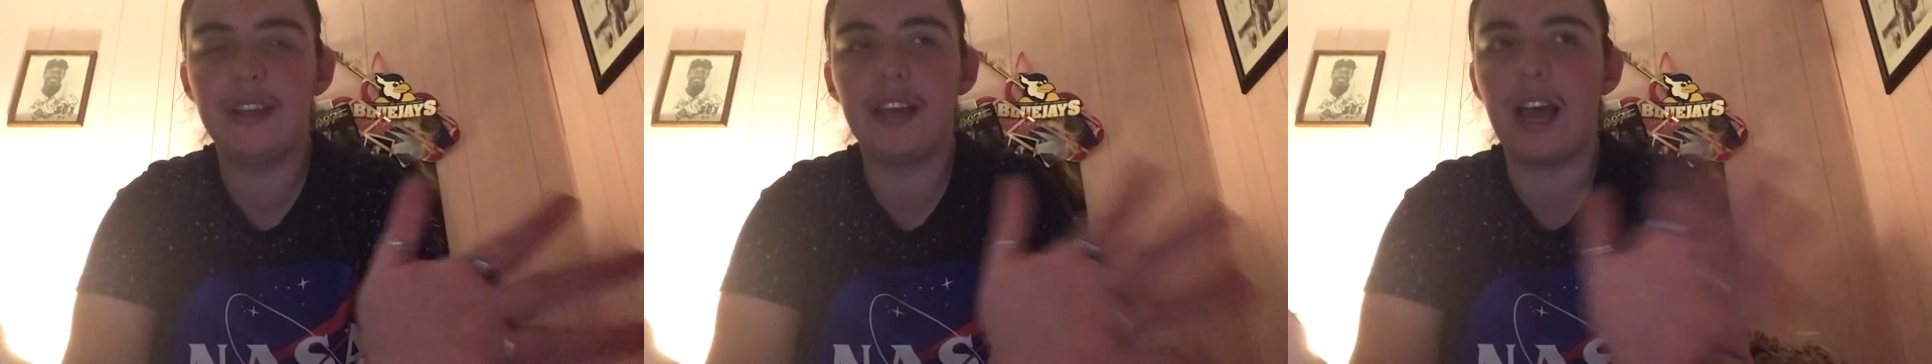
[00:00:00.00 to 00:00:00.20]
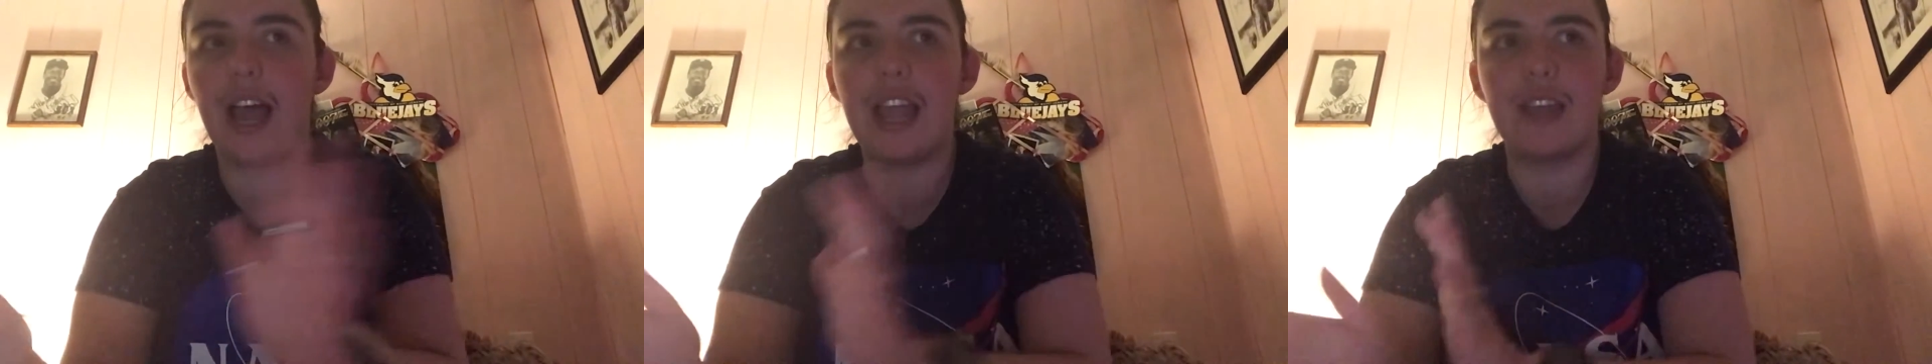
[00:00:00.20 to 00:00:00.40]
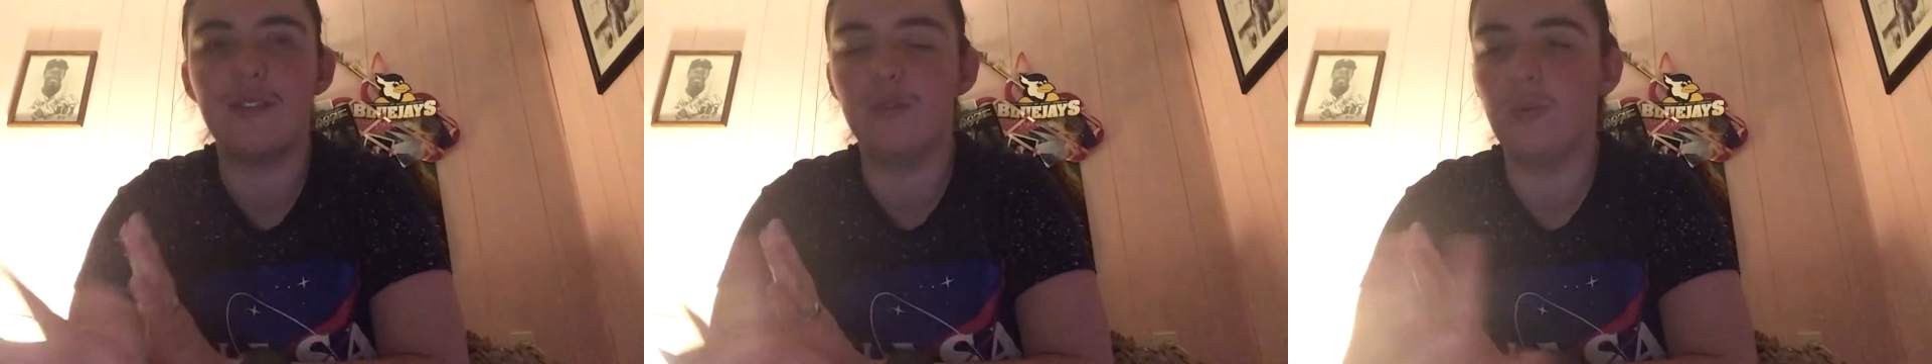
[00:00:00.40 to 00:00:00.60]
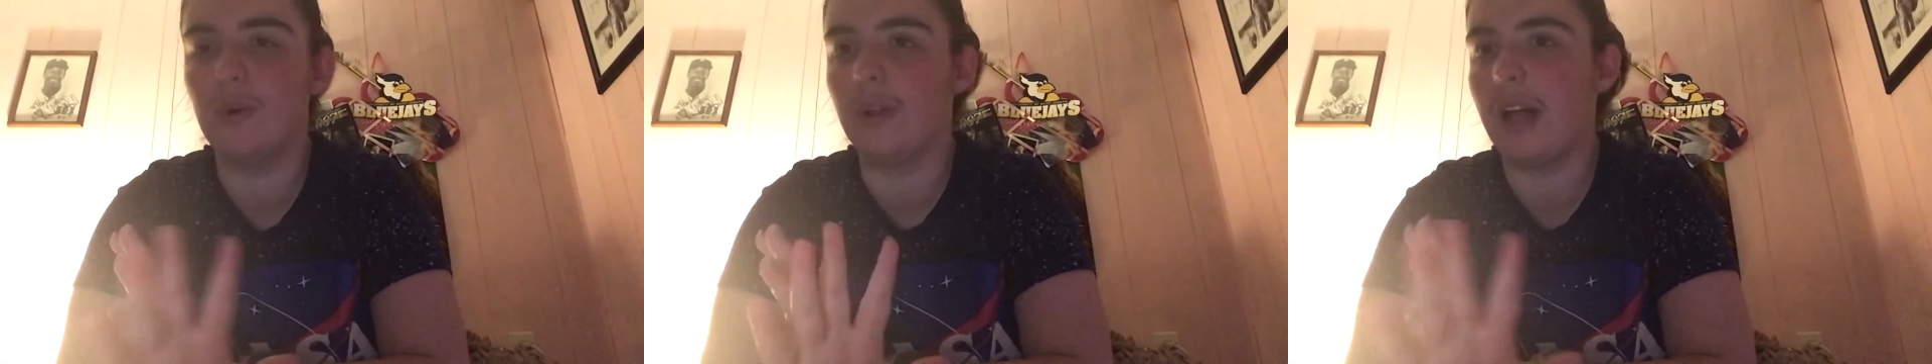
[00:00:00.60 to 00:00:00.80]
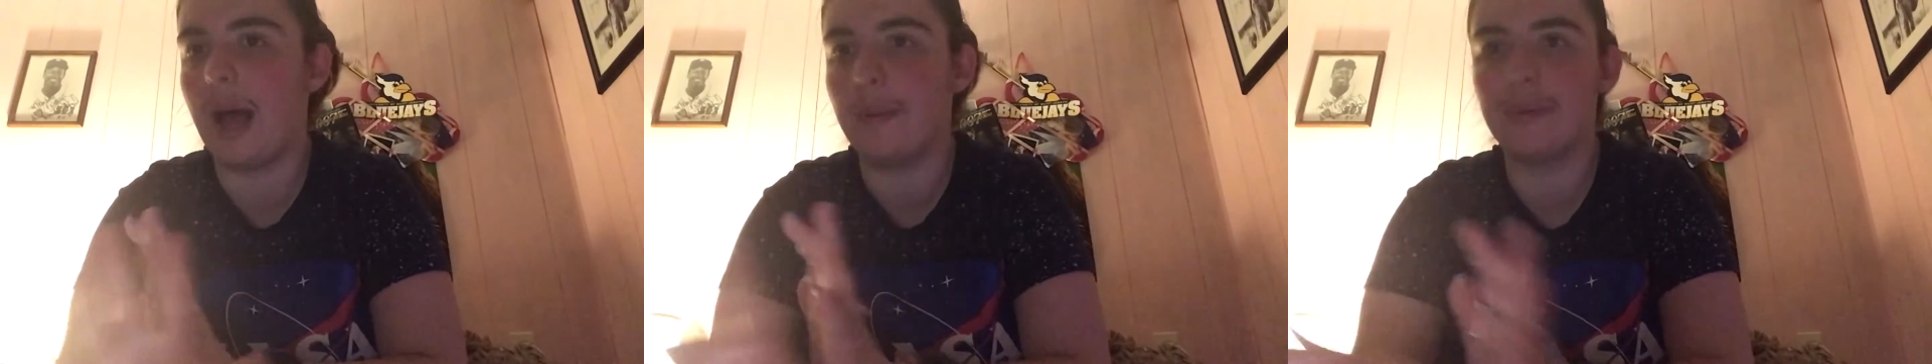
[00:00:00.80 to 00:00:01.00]
I will
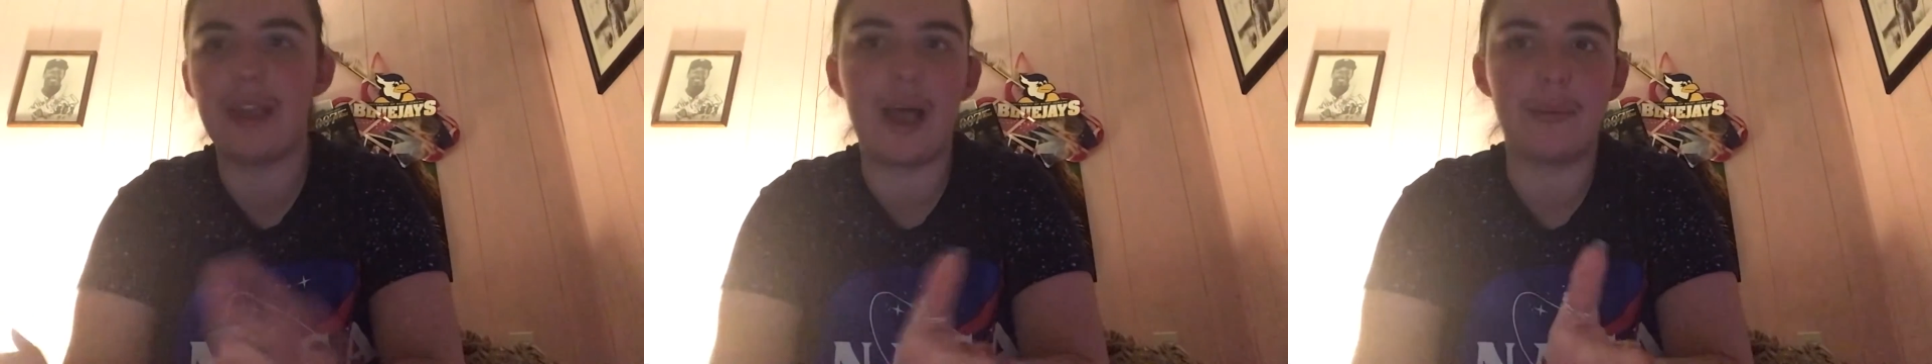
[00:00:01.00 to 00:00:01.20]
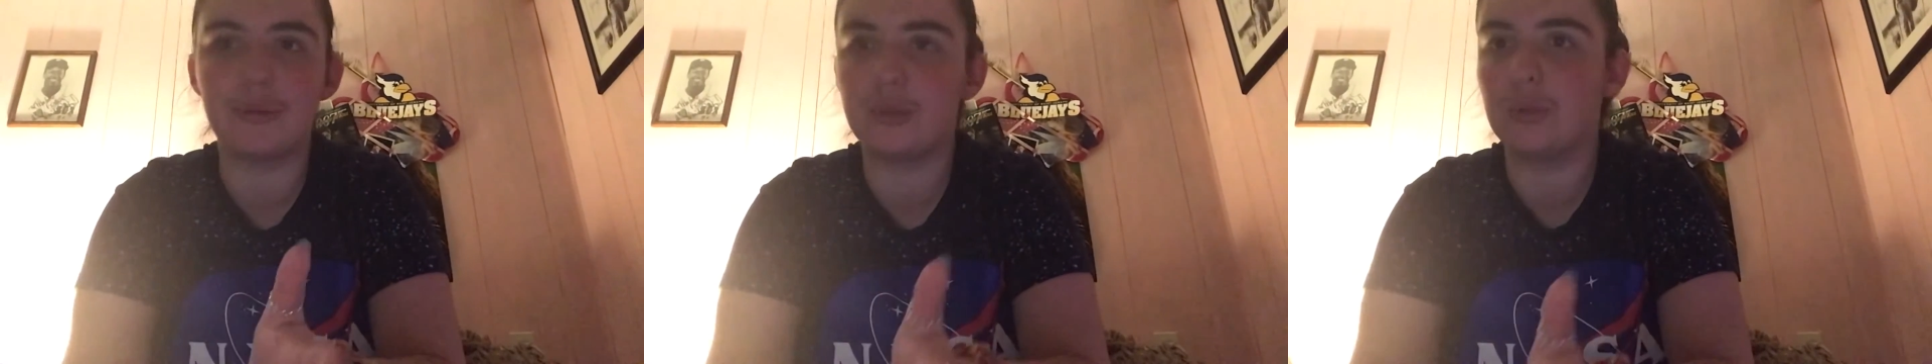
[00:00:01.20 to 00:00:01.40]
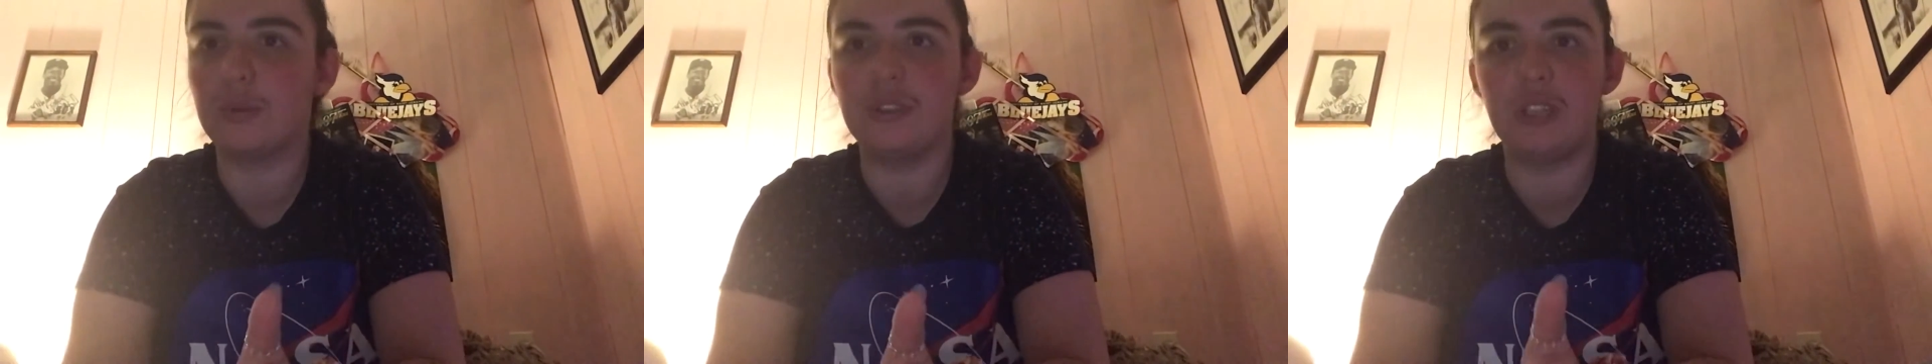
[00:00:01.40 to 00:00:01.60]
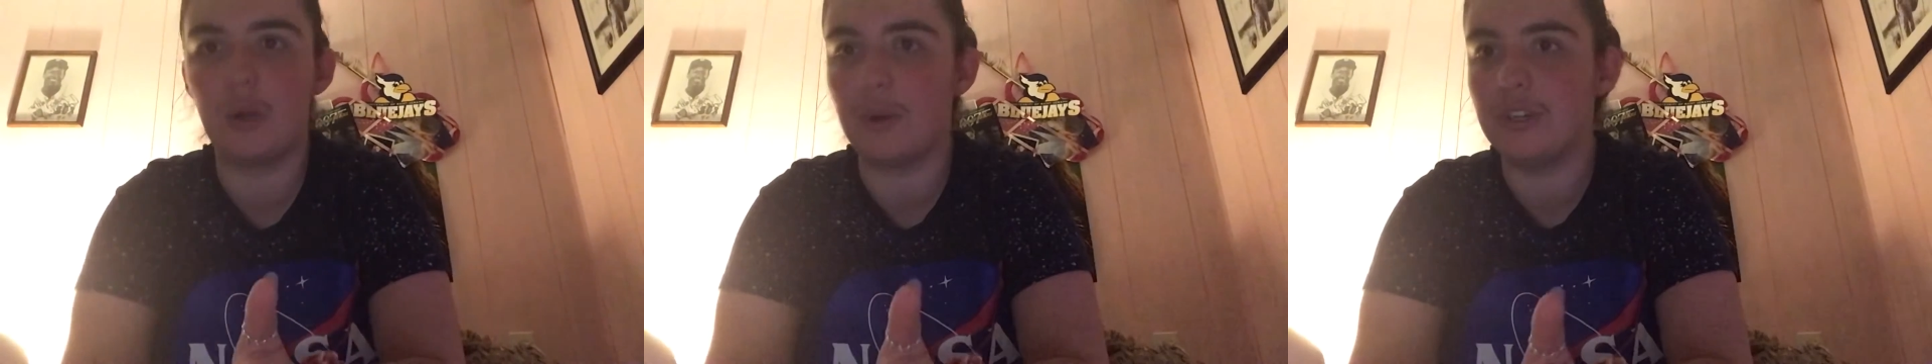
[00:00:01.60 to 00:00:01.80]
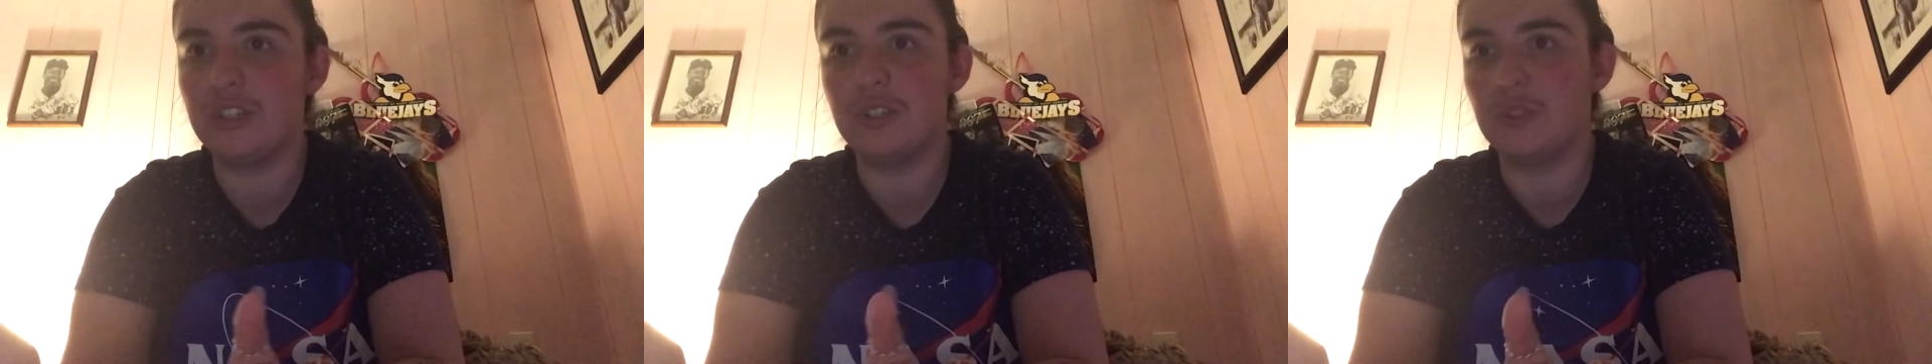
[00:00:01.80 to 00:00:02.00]
have absolutely no
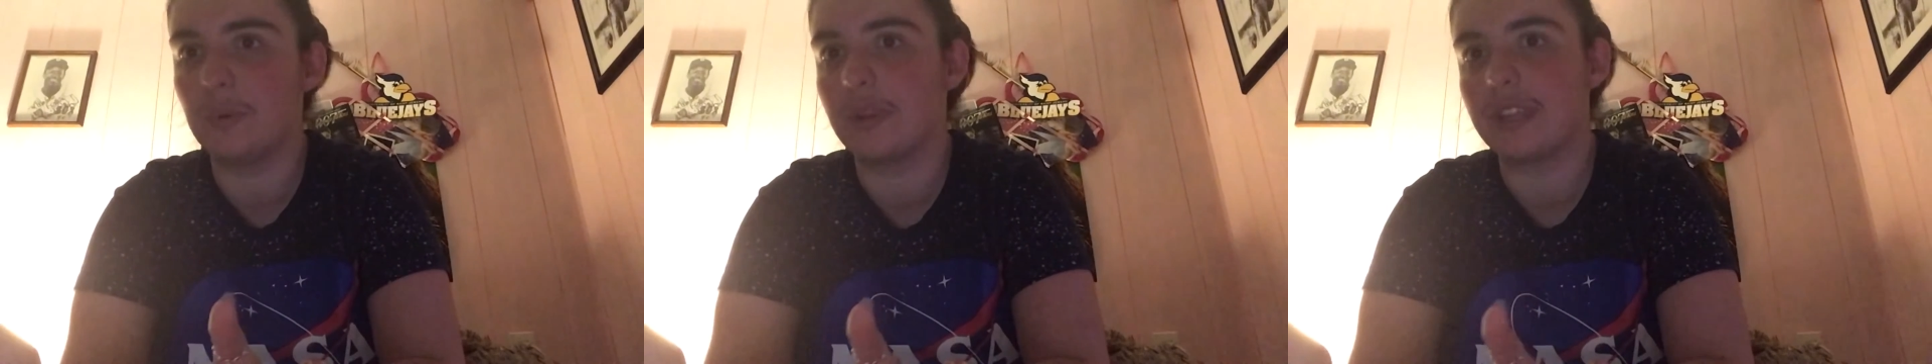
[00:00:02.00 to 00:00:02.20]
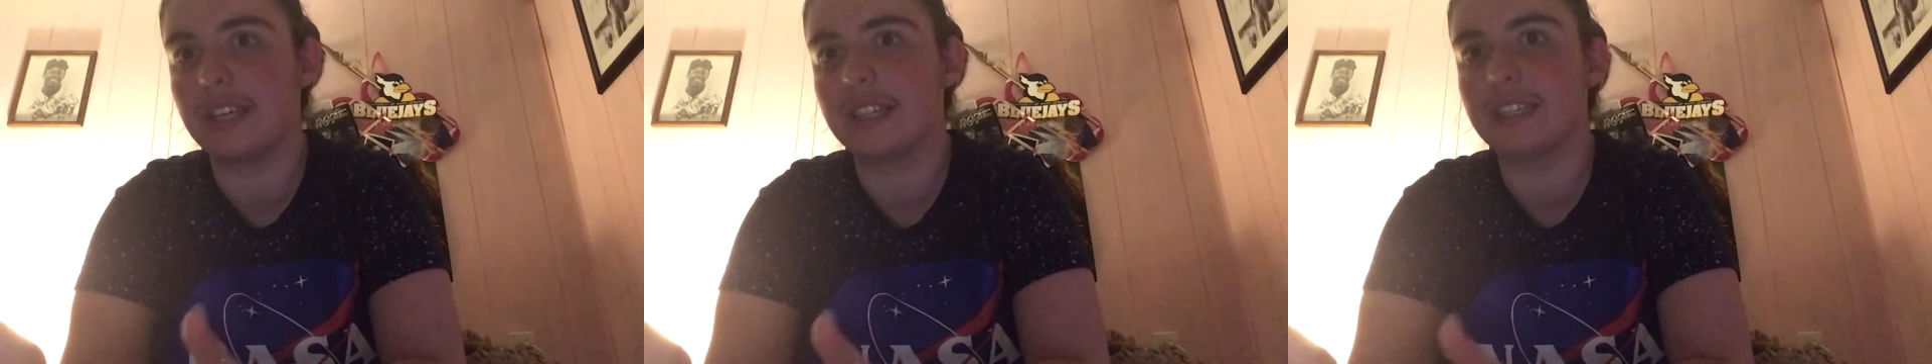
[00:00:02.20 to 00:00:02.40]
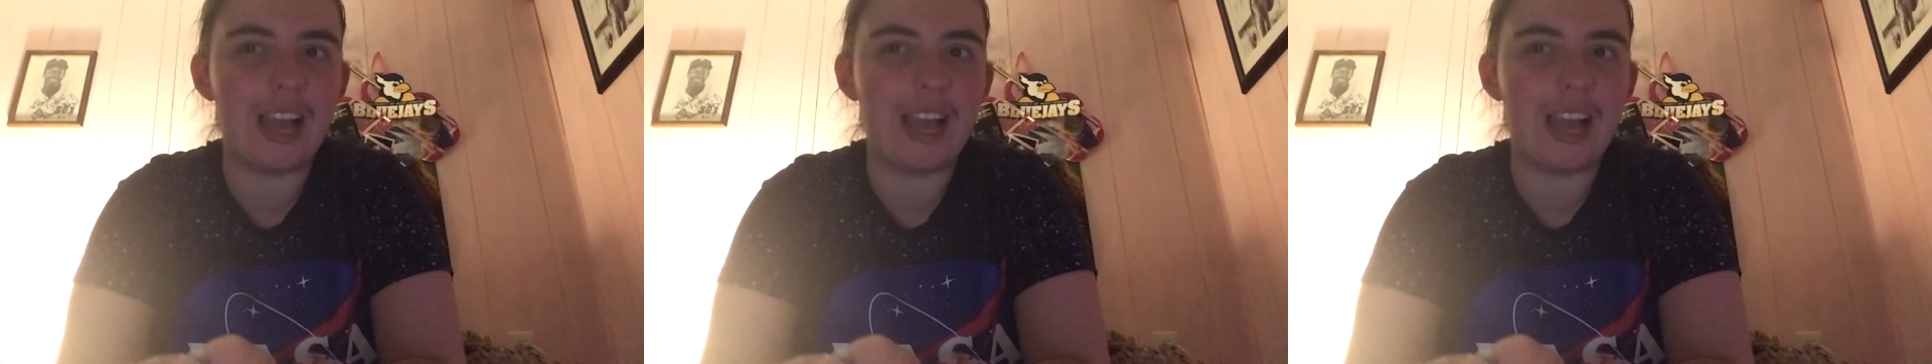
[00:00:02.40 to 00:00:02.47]
issues with it.